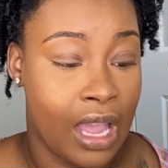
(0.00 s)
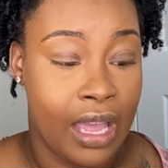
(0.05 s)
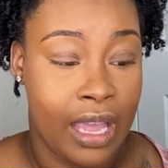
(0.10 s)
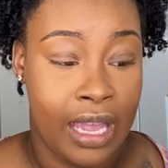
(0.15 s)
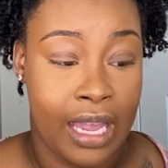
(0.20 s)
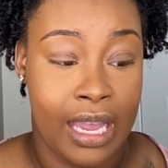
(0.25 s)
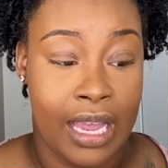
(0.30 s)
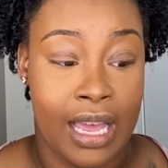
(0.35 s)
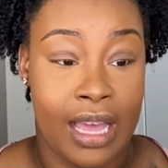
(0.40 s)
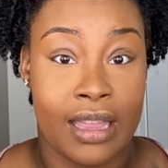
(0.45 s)

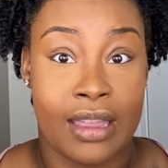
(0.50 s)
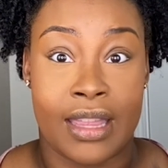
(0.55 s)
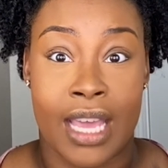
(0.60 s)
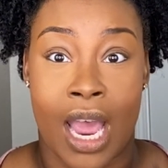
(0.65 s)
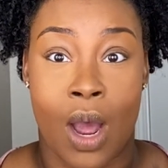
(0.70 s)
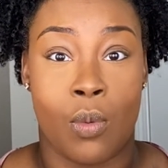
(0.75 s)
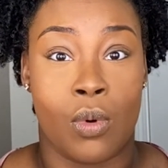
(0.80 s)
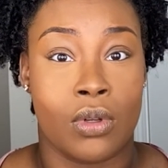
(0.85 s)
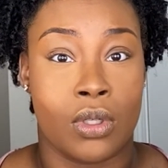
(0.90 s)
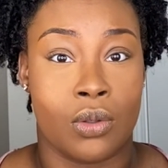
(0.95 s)
and
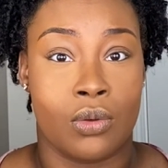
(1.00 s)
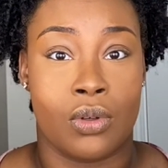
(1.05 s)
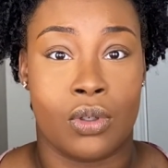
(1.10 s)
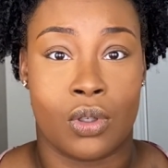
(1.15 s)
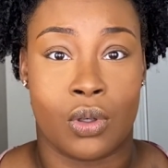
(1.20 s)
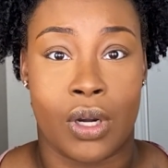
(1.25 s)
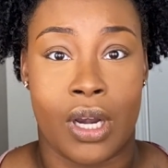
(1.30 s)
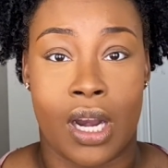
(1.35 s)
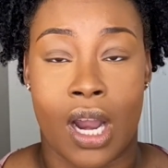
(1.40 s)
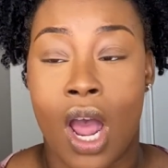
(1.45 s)
that will do the
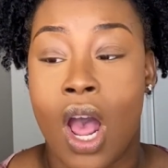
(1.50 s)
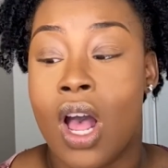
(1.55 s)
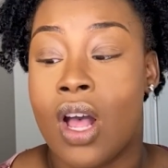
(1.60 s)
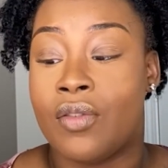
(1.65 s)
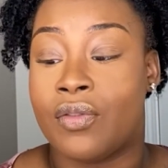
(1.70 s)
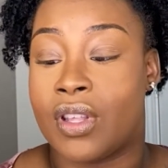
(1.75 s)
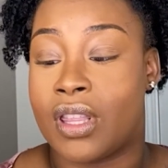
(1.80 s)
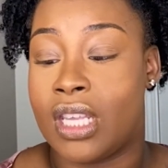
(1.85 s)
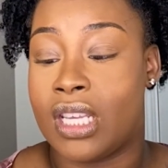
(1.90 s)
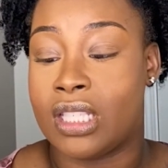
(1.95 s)
trick.
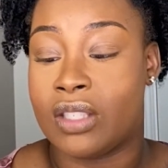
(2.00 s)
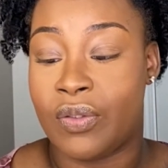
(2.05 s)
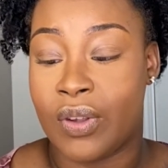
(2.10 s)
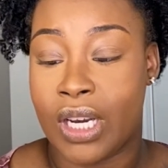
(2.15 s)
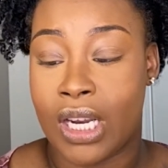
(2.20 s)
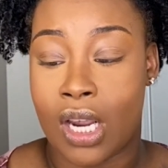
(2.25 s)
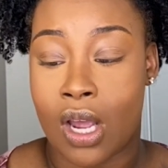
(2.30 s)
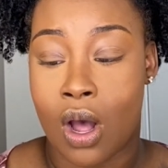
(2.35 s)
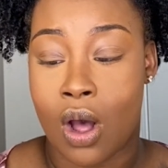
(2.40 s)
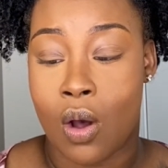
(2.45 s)
For this
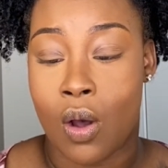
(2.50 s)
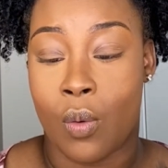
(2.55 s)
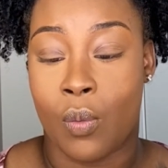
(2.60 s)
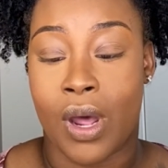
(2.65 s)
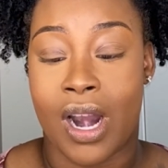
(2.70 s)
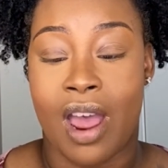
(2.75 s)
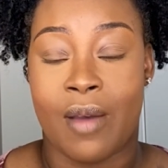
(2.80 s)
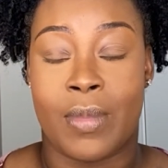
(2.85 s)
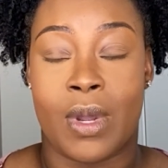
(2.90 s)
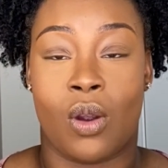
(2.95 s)
video, and
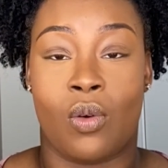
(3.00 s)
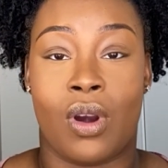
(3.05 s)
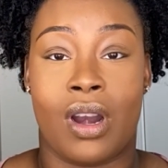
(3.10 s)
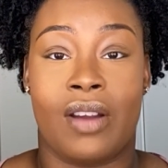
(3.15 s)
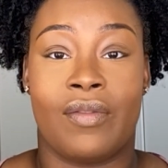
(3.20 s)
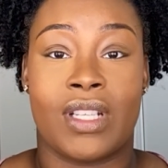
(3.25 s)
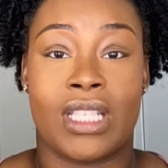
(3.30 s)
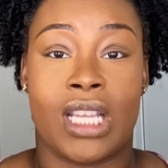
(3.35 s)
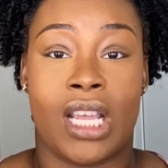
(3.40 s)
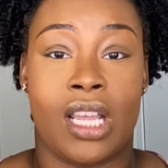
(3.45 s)
what I've been
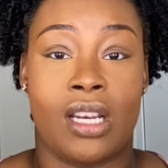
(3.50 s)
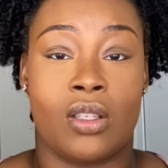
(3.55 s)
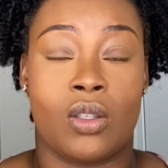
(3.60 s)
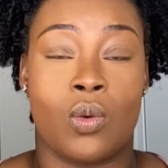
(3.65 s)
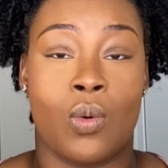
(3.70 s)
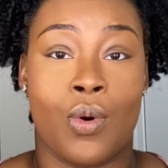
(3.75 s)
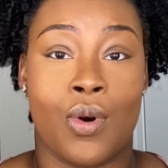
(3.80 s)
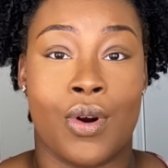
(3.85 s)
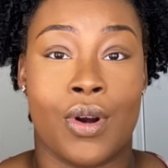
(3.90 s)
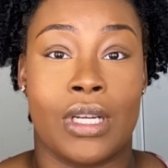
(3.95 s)
gravitating
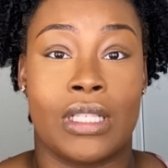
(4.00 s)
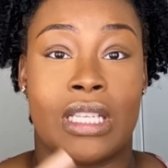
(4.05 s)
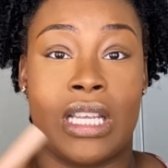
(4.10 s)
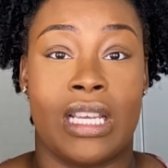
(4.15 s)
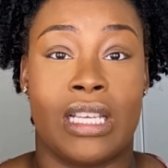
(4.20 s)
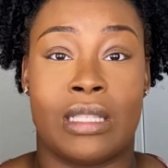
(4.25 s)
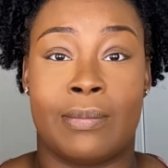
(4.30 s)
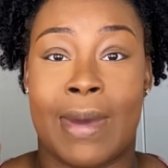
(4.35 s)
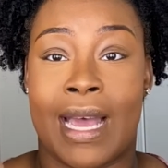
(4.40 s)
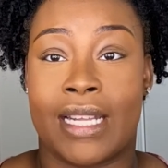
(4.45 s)
towards
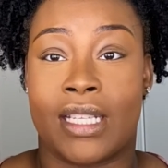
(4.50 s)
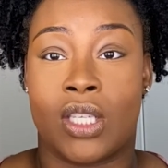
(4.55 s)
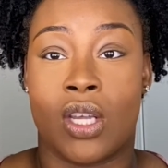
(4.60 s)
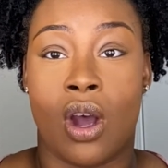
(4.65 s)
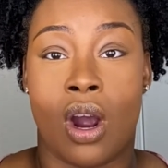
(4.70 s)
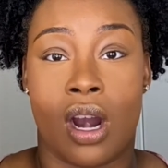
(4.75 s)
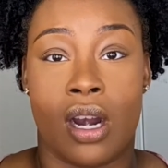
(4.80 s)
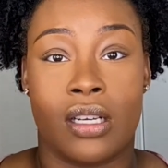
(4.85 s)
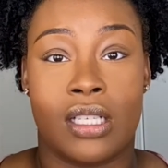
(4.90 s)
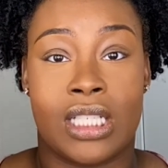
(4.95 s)
is my
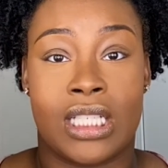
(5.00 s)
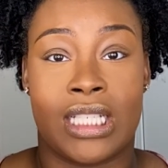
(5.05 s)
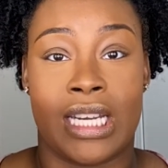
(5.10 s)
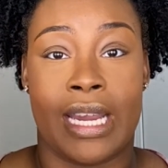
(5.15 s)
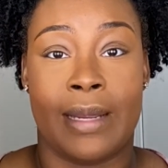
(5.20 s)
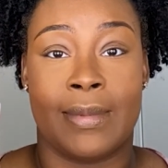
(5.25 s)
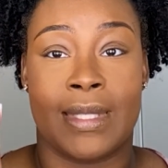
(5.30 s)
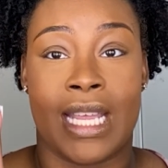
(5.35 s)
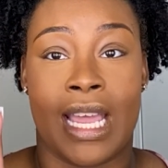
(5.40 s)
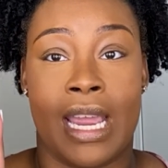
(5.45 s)
Tarte
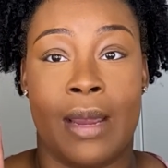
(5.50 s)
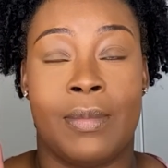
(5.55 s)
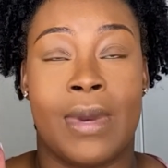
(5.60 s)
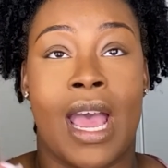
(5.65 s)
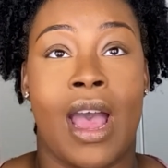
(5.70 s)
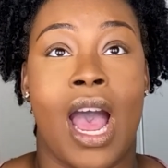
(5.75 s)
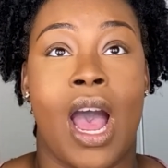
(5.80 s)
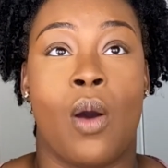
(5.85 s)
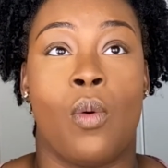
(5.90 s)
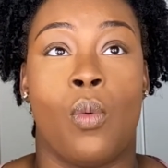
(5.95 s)
Shape Tape.
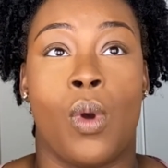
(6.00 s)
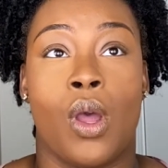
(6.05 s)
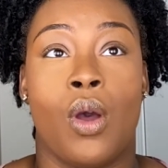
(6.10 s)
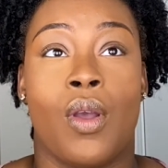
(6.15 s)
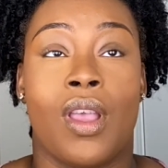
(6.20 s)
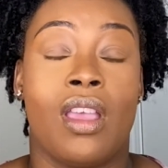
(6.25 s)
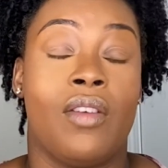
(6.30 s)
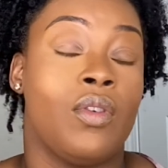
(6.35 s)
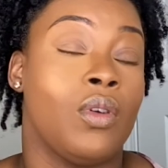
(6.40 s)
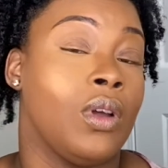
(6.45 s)
Now, I will
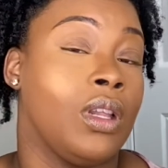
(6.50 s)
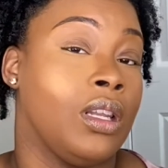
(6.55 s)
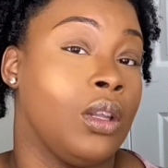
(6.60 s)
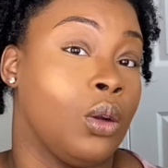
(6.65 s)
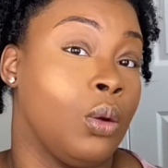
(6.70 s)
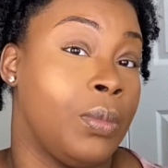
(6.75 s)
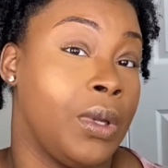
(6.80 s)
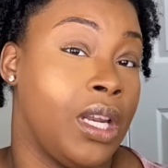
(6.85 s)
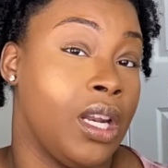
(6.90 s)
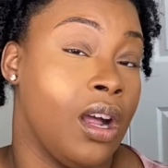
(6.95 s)
give you a
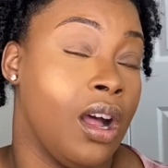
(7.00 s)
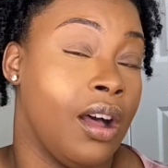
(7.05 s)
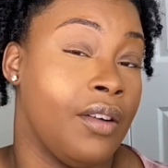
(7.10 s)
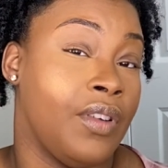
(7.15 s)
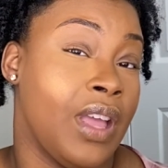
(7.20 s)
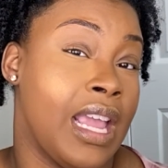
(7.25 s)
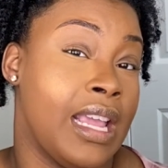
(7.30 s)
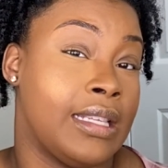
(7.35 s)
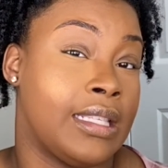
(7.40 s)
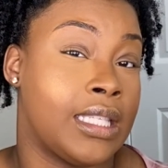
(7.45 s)
little bit of
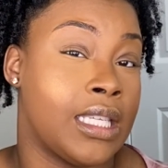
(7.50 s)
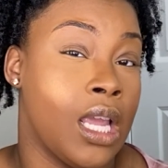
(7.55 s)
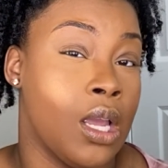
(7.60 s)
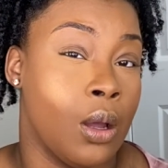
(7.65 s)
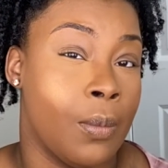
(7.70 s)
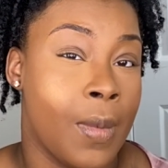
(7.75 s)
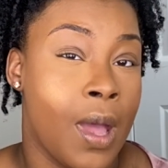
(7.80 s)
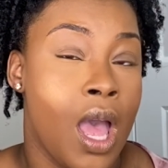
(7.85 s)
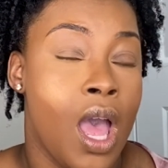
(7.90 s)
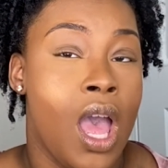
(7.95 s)
a
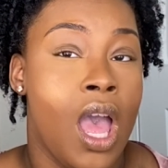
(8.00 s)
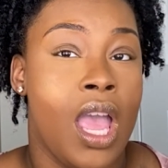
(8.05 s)
tip.